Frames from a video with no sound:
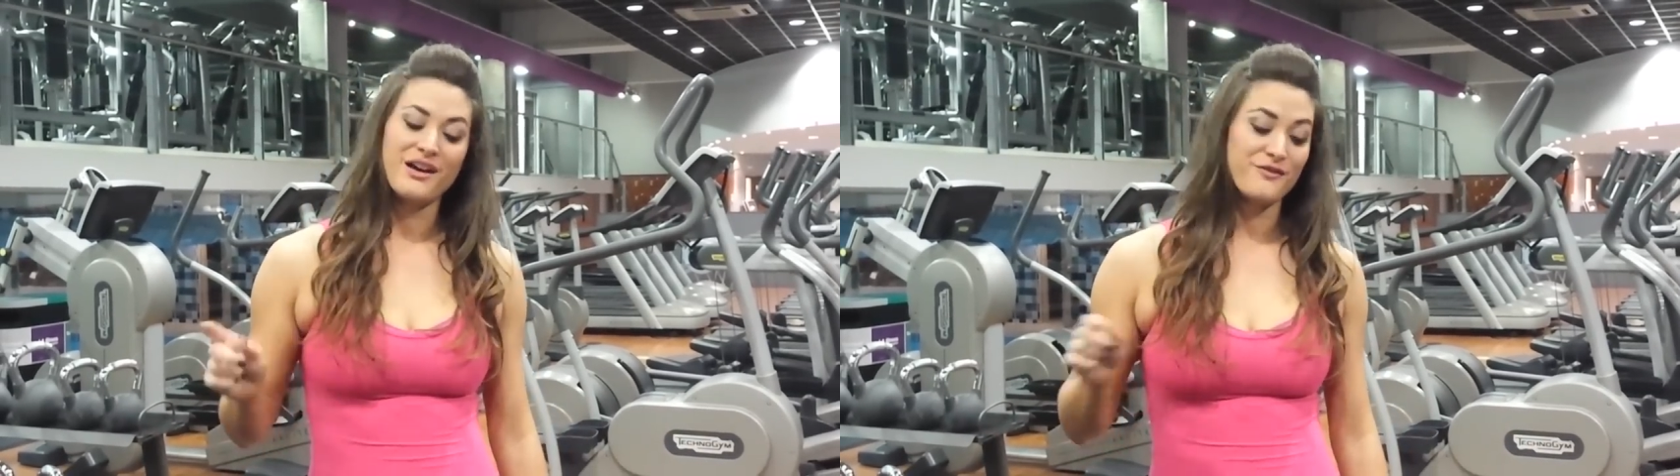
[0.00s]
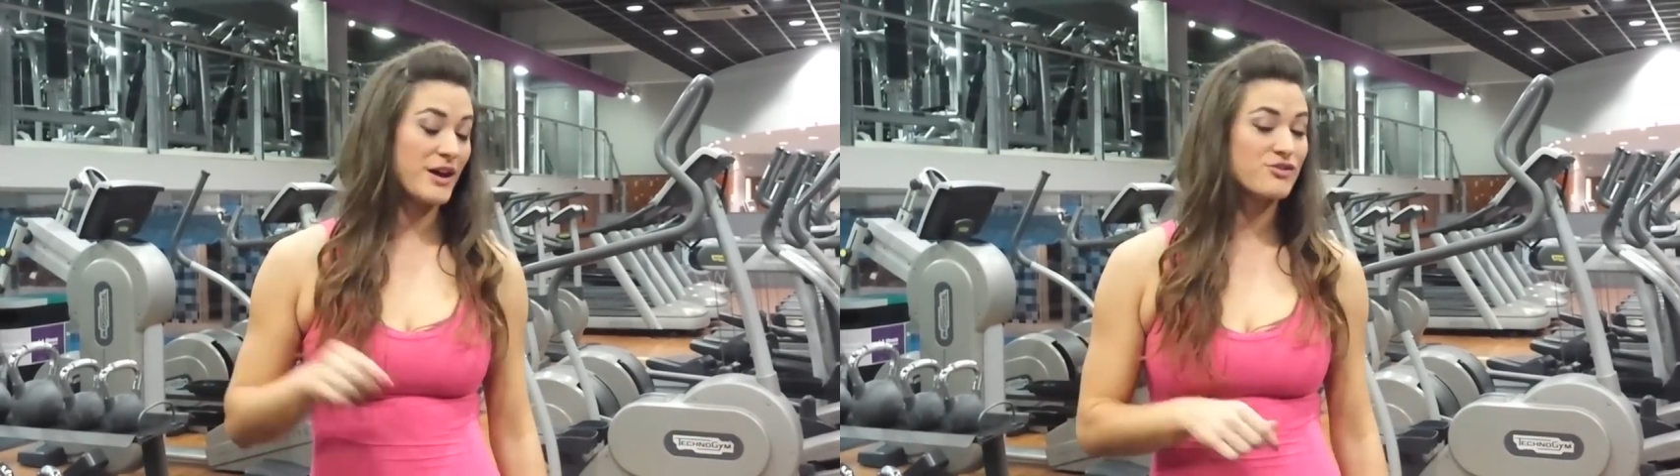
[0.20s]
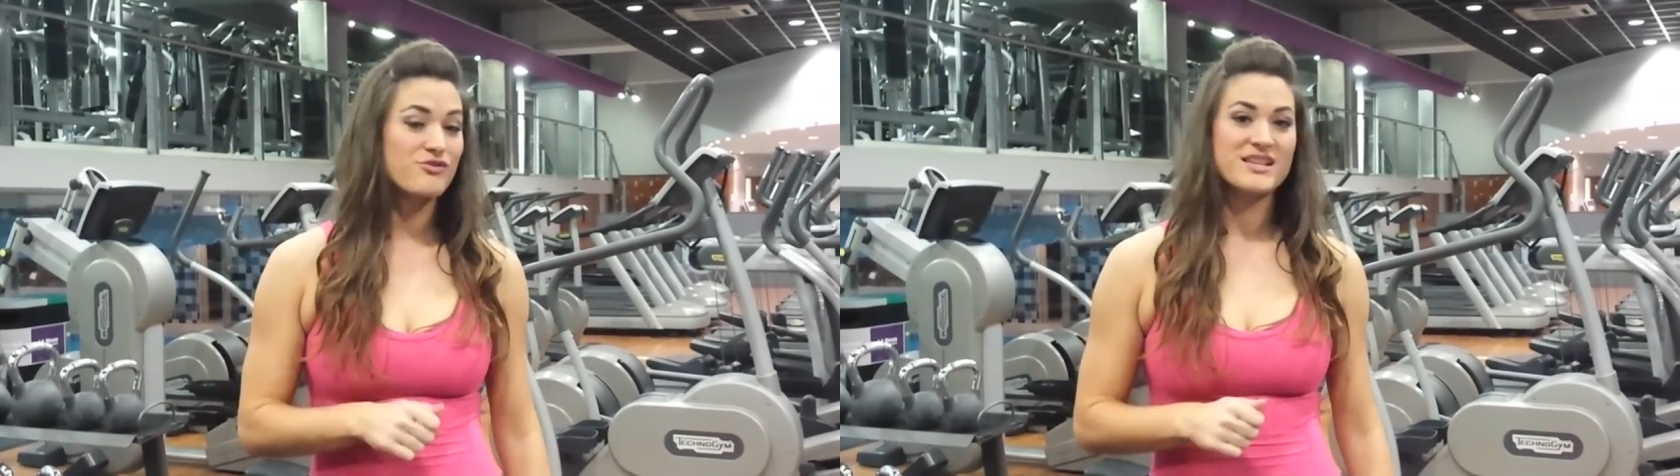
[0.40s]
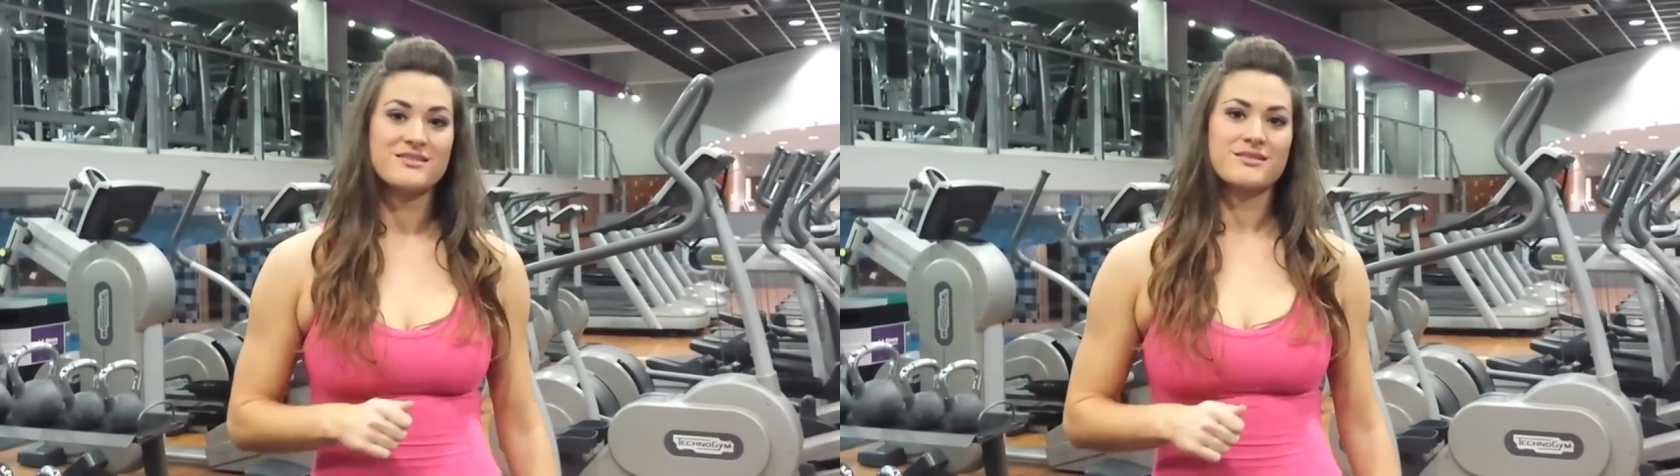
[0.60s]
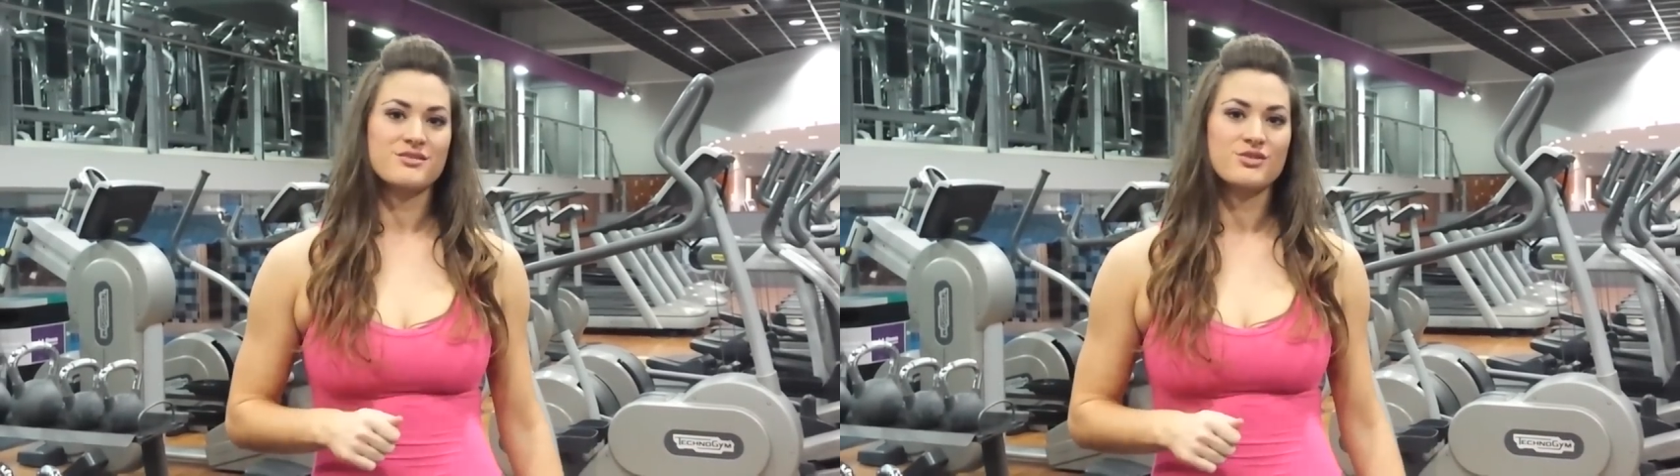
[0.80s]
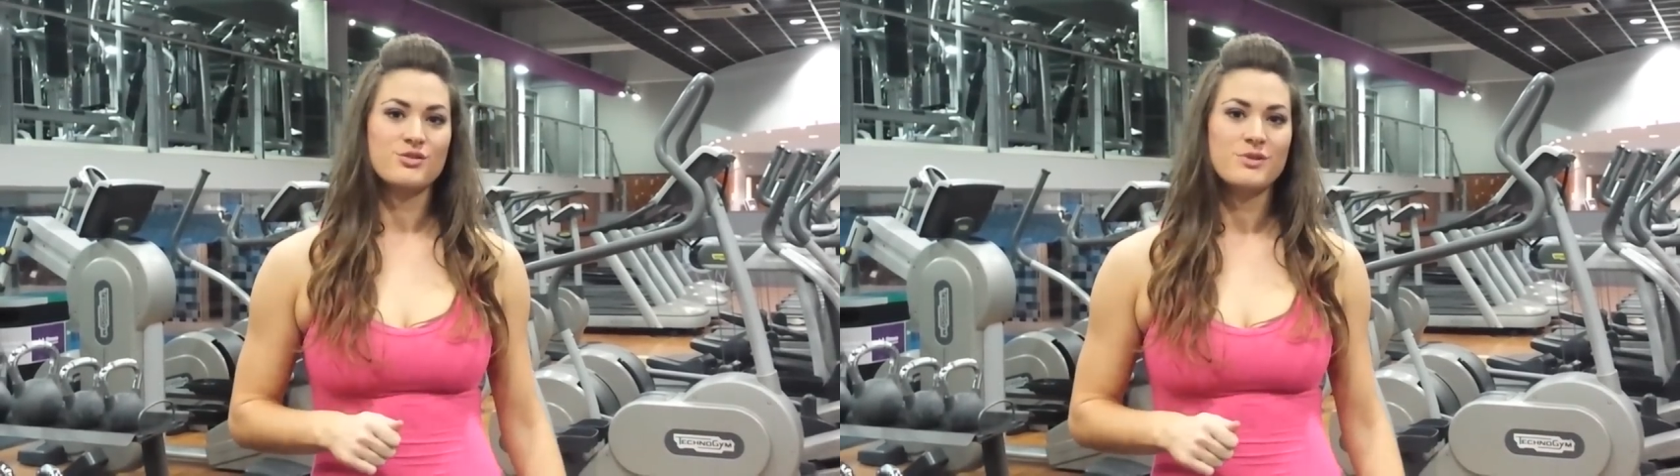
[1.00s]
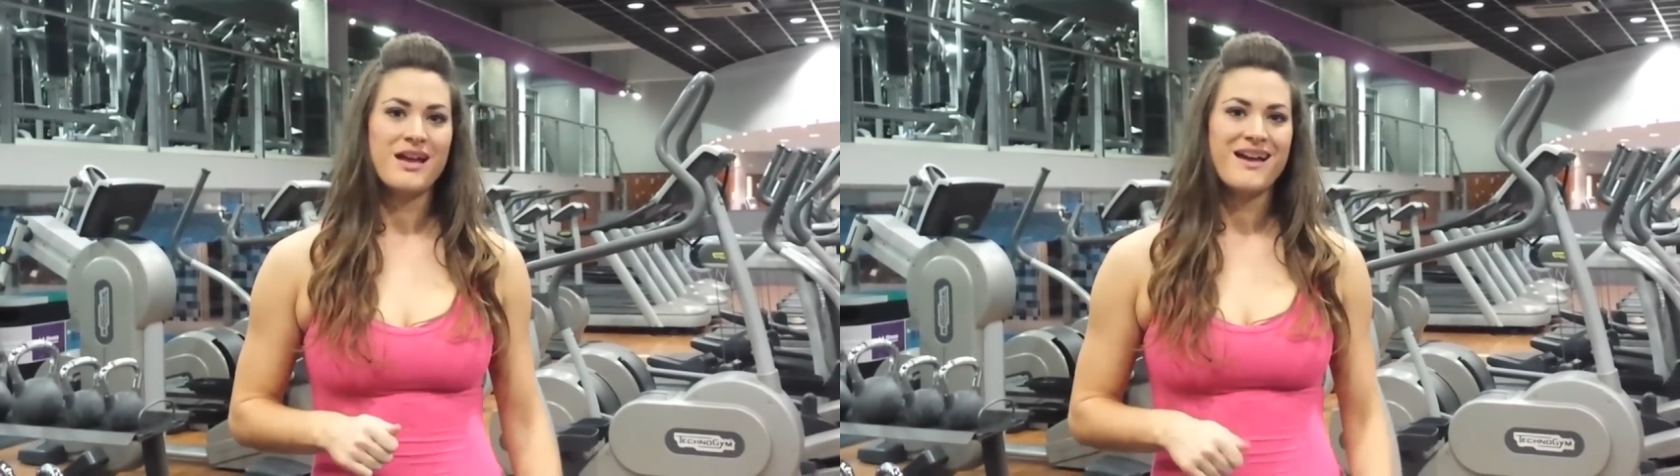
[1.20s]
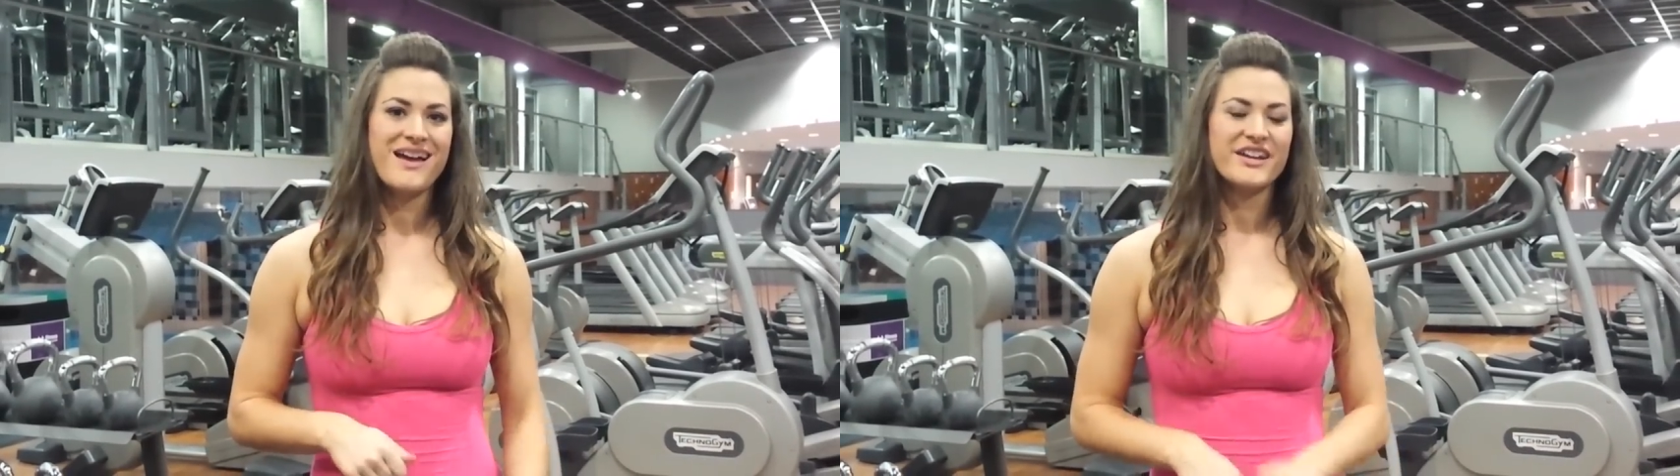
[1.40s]
I found a wrestling school,
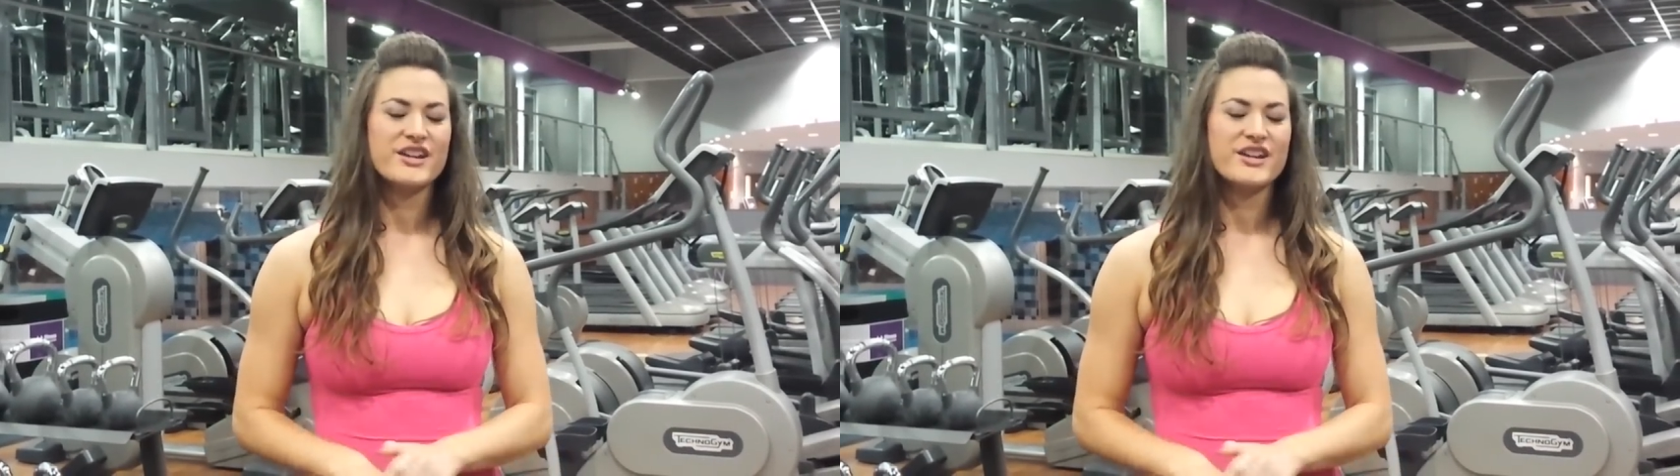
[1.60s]
and